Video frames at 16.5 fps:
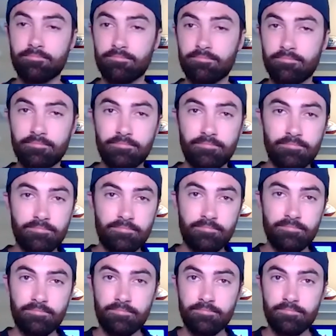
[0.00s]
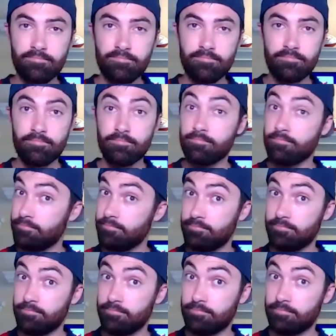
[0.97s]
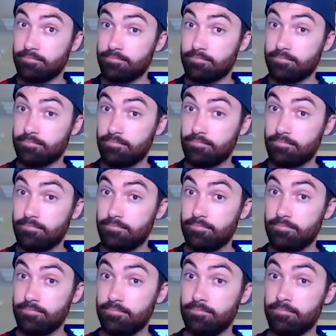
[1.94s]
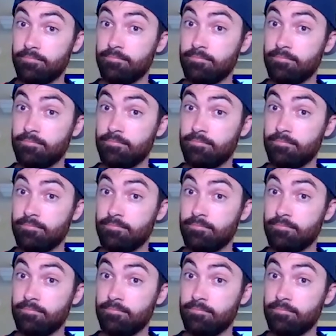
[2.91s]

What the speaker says: Nobody speaks.